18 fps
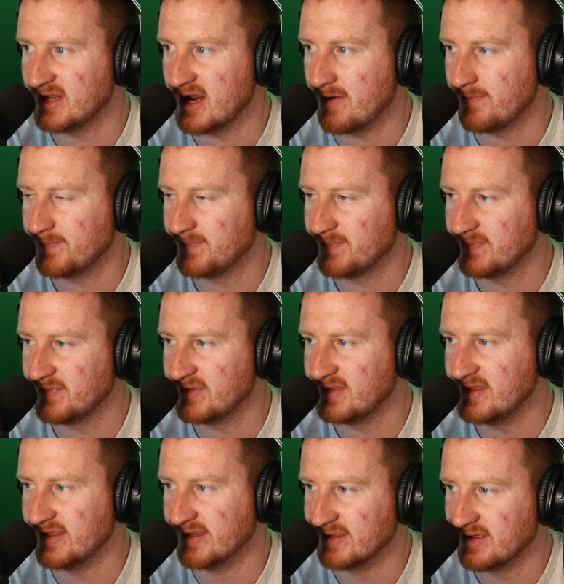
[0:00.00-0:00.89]

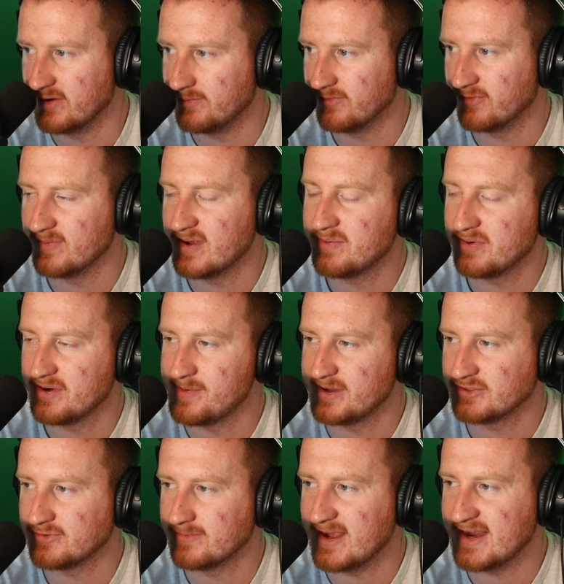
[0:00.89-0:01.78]
pretty
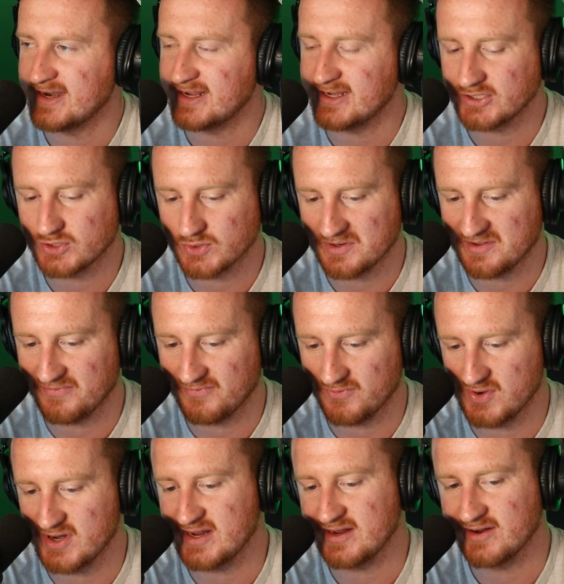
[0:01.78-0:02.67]
much remained injury
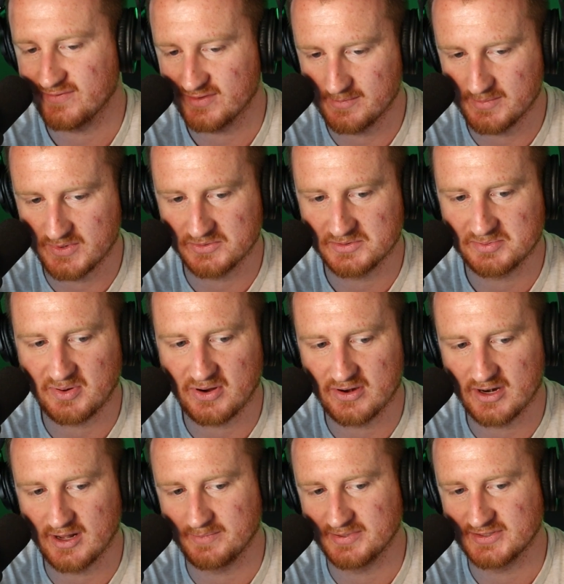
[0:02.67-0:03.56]
free for the most
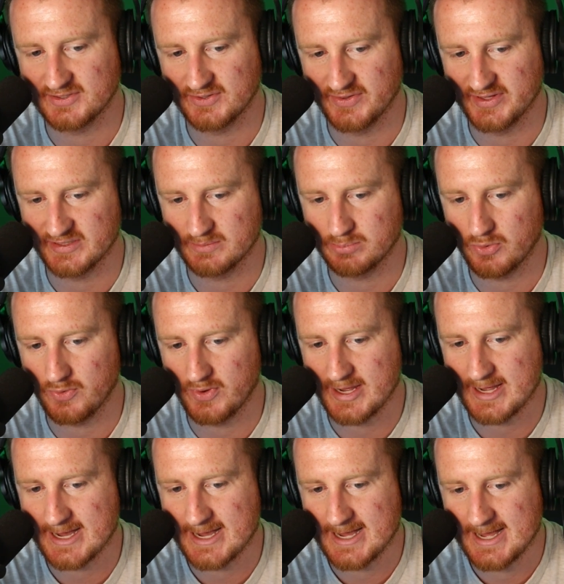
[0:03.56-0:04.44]
part up until this
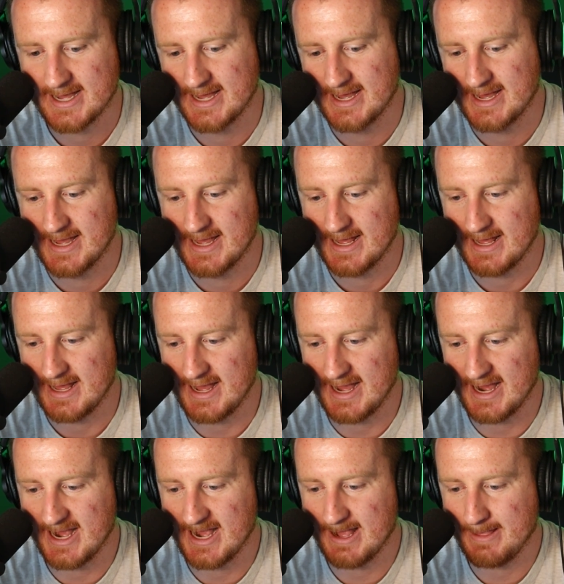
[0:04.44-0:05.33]
point.
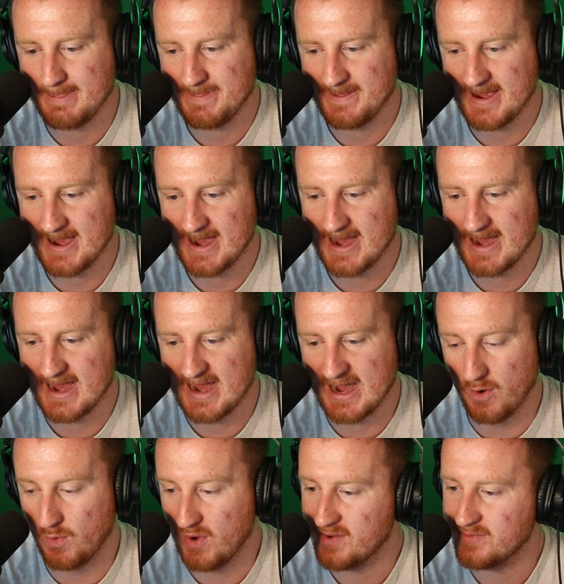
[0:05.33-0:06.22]
And
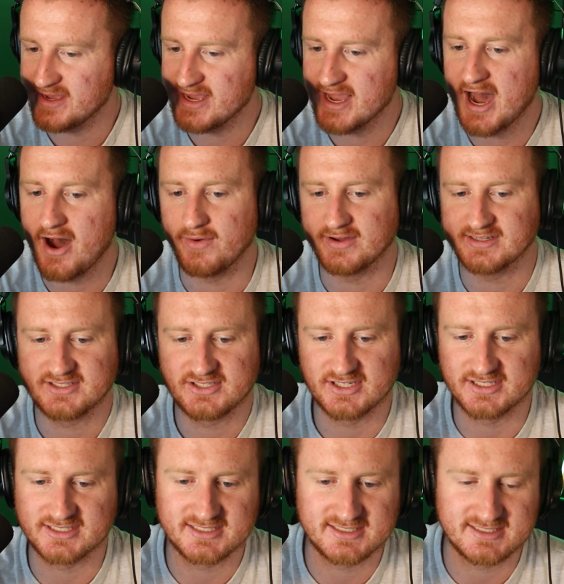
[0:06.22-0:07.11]
away we go.
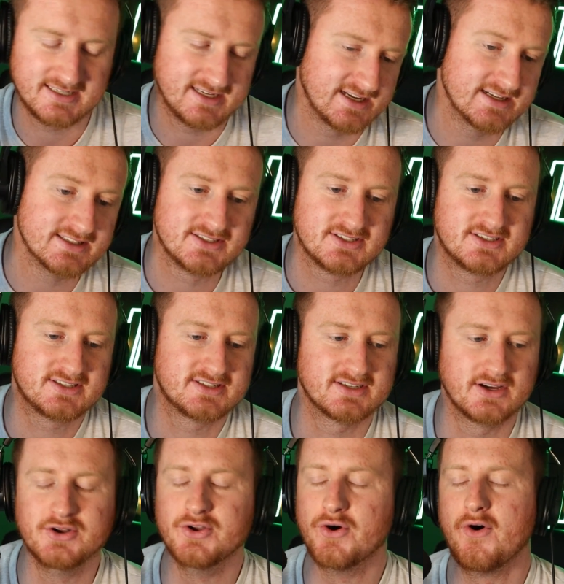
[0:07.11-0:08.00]

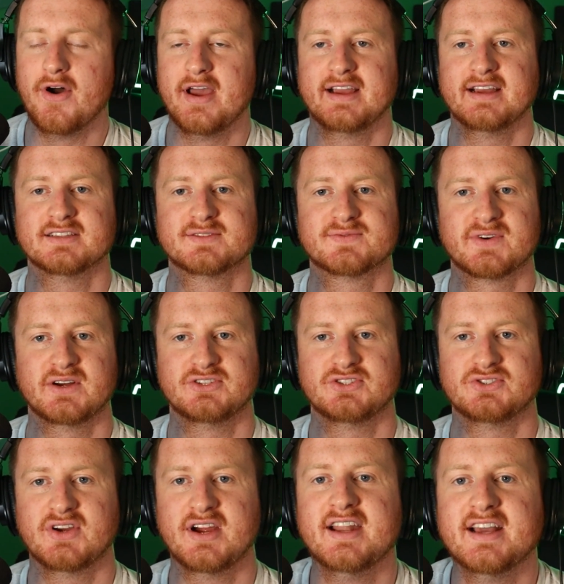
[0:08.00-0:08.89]
It's annoying. It's
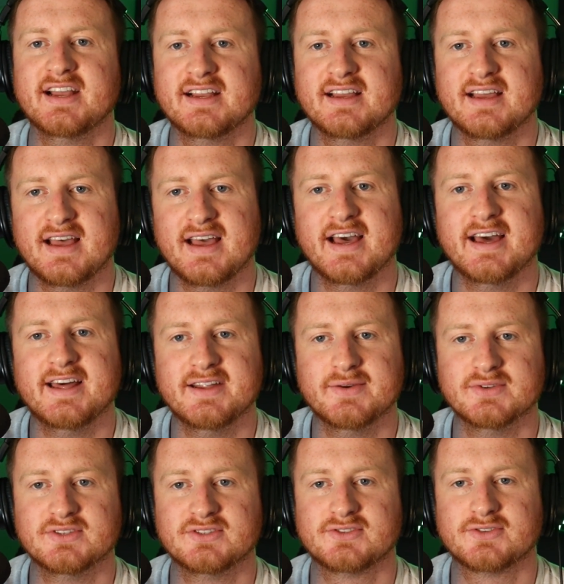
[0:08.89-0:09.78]
frustrating.
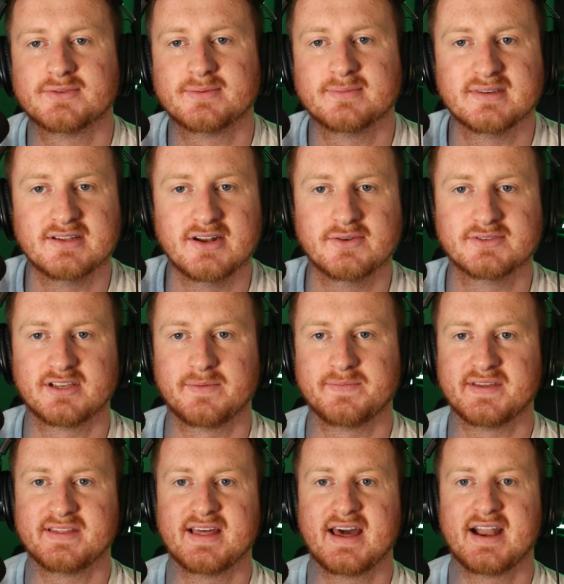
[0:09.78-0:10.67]
And it was, you know,
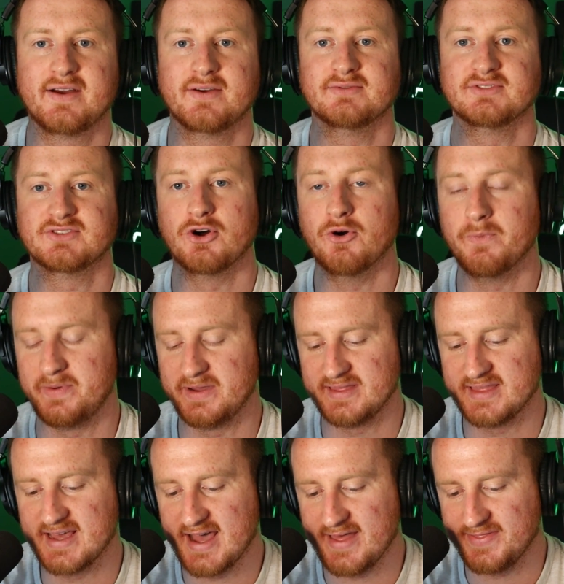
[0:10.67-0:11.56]
something that I was
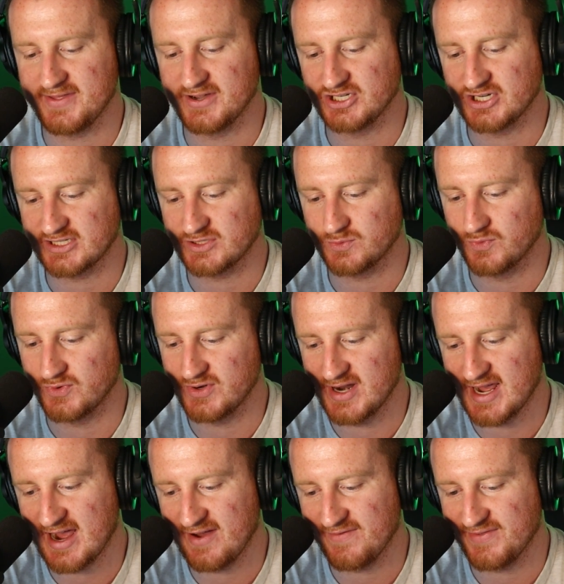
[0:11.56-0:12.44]
hoping that the Jets
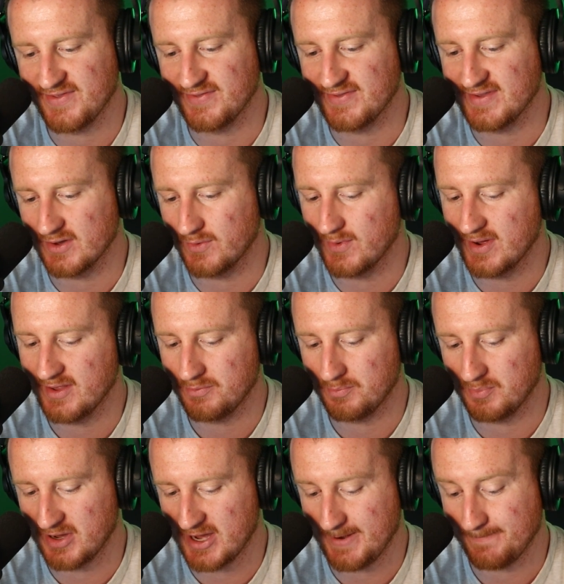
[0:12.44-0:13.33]
wouldn't have to deal
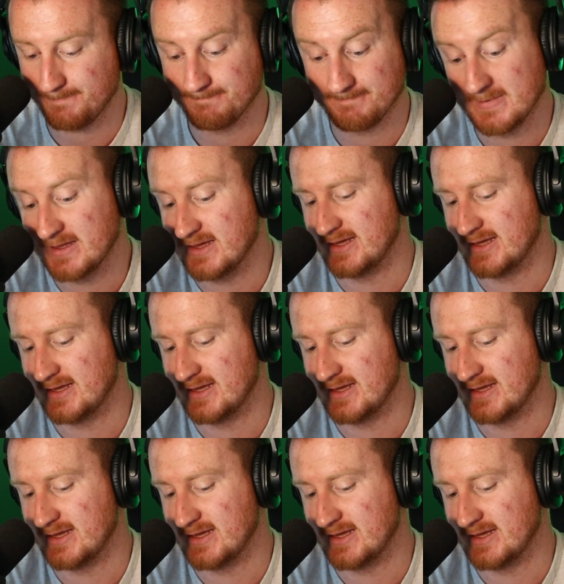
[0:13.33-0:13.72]
with, but